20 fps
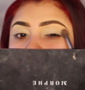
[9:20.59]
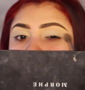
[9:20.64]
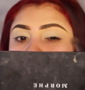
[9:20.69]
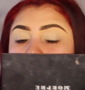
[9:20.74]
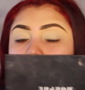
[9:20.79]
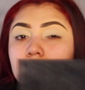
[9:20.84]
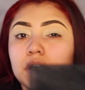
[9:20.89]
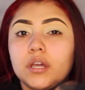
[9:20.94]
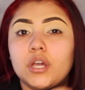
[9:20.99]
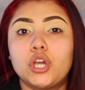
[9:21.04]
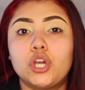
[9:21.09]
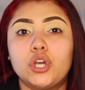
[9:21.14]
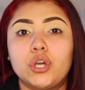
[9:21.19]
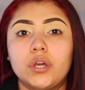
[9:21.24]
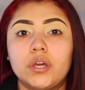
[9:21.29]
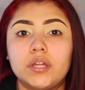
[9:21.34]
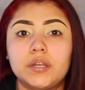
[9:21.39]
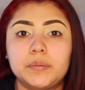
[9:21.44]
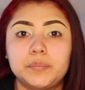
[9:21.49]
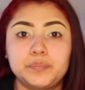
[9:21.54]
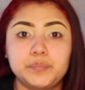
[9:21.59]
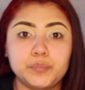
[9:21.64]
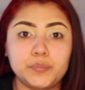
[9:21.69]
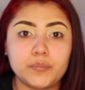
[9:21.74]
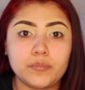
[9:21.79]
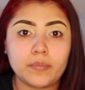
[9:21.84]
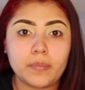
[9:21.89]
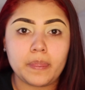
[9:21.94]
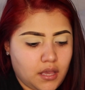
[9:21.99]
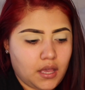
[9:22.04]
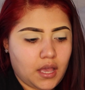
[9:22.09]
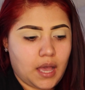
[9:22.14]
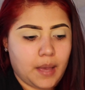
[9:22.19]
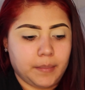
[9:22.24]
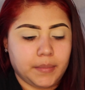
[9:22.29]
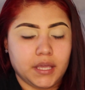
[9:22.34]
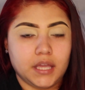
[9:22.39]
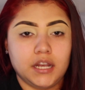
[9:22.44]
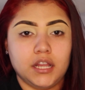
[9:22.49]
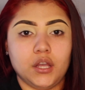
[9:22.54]
be good.
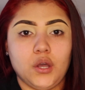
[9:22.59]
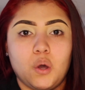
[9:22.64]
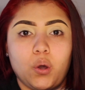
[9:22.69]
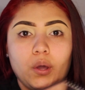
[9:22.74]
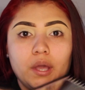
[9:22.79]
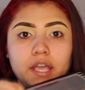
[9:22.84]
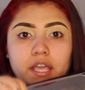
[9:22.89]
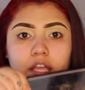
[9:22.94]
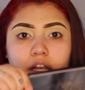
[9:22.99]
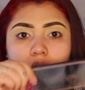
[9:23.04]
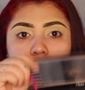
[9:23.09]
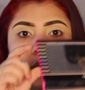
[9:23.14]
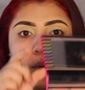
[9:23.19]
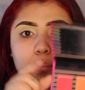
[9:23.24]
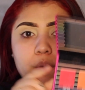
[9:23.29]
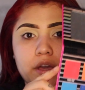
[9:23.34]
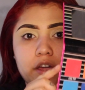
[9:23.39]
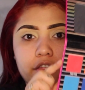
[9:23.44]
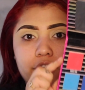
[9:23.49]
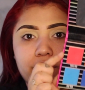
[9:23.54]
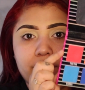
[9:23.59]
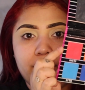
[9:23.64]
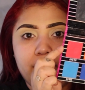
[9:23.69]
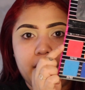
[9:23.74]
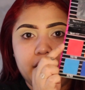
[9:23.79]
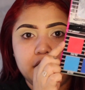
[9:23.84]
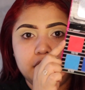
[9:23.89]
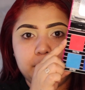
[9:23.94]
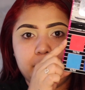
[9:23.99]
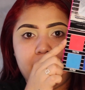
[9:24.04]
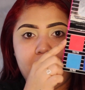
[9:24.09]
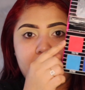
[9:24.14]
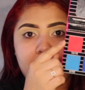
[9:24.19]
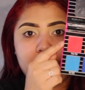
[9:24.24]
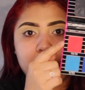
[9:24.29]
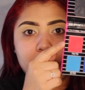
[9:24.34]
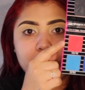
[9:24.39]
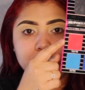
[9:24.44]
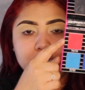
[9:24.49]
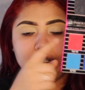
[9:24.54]
I'm gonna go in with Fanny
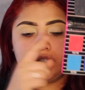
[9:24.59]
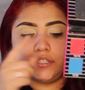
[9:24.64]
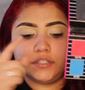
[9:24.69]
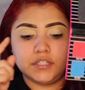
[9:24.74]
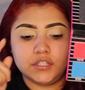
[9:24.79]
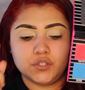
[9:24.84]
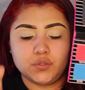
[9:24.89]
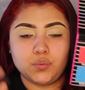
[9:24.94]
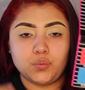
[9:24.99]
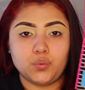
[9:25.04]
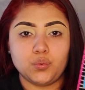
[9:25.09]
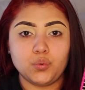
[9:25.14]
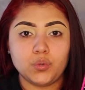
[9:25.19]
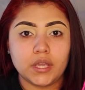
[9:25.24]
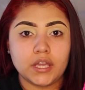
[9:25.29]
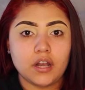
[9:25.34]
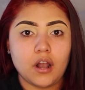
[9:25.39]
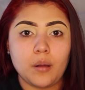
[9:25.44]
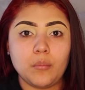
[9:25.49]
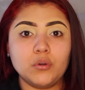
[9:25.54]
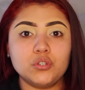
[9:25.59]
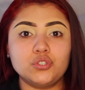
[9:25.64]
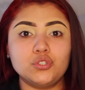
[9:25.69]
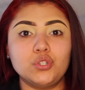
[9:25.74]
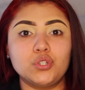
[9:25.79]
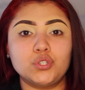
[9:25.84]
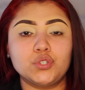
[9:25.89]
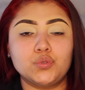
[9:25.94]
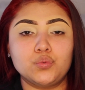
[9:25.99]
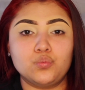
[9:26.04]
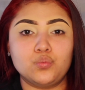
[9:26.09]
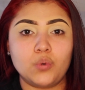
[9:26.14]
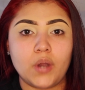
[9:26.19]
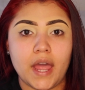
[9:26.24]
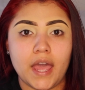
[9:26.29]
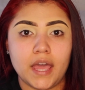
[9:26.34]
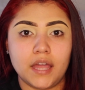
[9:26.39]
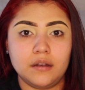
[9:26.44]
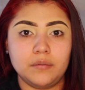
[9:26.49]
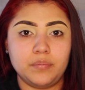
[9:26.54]
Pack, which is this, it almost looks
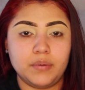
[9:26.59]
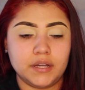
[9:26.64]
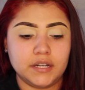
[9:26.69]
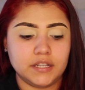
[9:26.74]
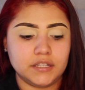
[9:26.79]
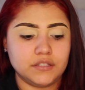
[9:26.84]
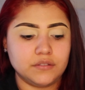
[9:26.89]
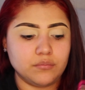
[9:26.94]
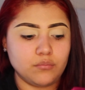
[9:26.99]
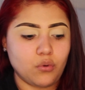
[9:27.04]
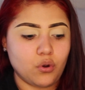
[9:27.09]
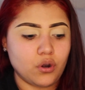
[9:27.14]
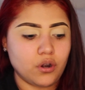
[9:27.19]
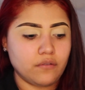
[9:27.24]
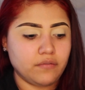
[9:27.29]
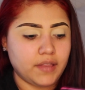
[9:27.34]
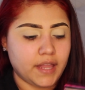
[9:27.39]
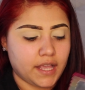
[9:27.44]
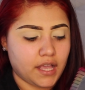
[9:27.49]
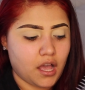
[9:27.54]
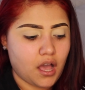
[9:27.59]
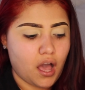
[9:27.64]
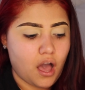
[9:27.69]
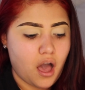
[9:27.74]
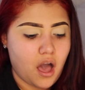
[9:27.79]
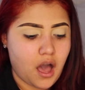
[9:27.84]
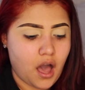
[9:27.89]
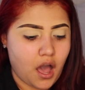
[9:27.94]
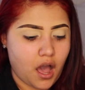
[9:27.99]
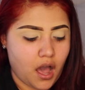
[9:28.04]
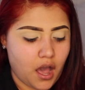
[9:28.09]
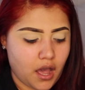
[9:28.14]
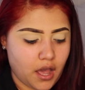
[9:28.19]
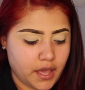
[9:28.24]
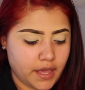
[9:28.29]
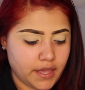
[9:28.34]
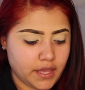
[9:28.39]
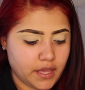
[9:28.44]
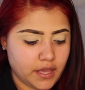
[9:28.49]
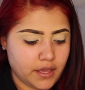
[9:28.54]
red, but it's more of like a
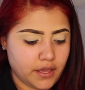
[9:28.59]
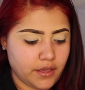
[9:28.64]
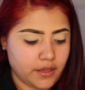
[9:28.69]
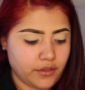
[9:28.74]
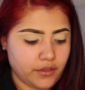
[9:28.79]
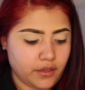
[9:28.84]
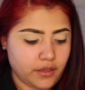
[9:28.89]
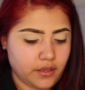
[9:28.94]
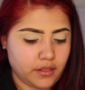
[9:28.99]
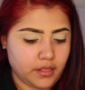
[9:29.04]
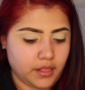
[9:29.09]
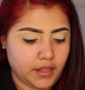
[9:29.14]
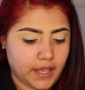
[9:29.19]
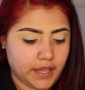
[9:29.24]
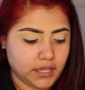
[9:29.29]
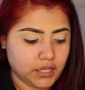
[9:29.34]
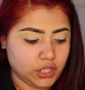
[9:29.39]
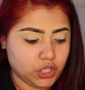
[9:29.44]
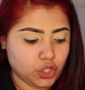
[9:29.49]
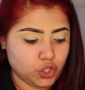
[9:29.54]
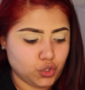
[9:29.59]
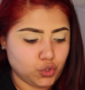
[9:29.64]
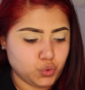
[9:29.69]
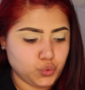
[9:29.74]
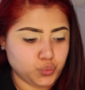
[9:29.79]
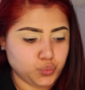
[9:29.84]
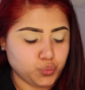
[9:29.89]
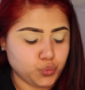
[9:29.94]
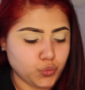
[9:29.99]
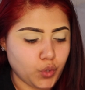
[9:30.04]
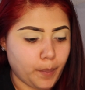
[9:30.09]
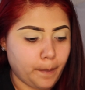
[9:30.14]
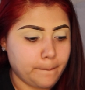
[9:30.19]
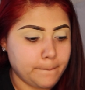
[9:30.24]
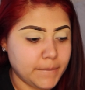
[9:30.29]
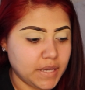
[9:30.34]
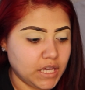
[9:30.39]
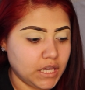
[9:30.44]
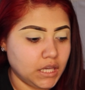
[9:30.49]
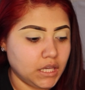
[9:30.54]
hot, like
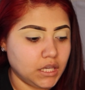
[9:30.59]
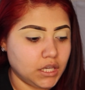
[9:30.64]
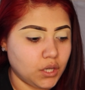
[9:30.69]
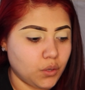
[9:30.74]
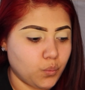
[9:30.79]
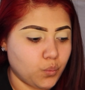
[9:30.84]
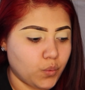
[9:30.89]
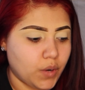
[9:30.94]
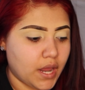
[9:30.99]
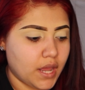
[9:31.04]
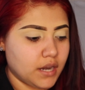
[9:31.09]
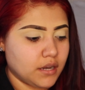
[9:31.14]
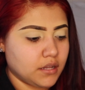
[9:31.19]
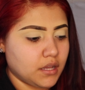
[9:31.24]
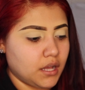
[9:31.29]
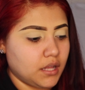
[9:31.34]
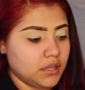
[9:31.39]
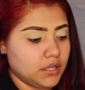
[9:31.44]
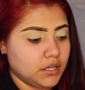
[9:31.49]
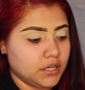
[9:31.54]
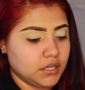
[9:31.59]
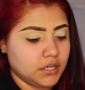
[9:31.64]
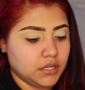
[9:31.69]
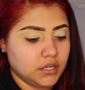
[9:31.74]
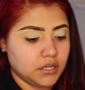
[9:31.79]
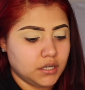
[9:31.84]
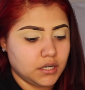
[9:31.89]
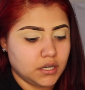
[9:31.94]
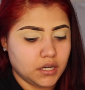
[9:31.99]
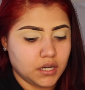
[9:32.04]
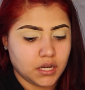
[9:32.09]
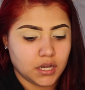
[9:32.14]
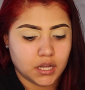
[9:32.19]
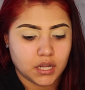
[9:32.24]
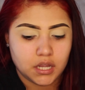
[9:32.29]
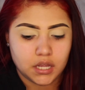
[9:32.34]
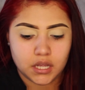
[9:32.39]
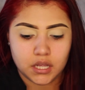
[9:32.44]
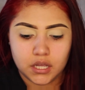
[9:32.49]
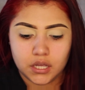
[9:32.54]
pink red color.
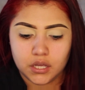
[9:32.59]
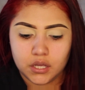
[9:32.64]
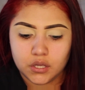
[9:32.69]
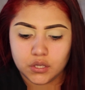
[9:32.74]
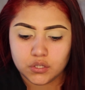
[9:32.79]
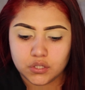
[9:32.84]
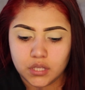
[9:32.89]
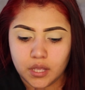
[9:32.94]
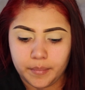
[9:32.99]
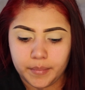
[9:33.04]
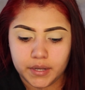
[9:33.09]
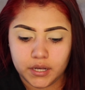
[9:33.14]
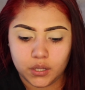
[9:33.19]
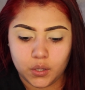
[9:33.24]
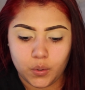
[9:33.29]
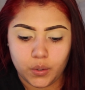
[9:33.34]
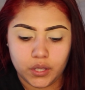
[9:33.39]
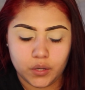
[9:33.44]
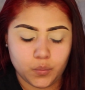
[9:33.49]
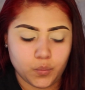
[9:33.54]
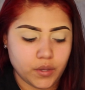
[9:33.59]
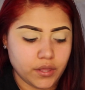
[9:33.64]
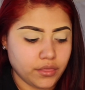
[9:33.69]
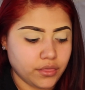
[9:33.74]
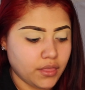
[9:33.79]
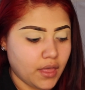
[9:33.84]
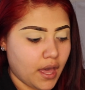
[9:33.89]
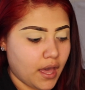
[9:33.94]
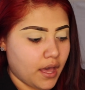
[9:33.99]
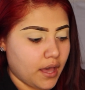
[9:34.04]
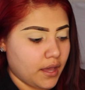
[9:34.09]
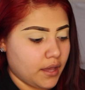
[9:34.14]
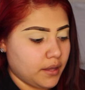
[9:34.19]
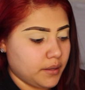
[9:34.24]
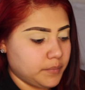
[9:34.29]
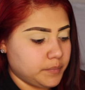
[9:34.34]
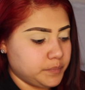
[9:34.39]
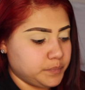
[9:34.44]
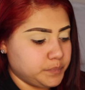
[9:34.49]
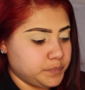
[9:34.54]
So I'm gonna go in with
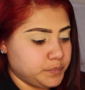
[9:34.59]
that.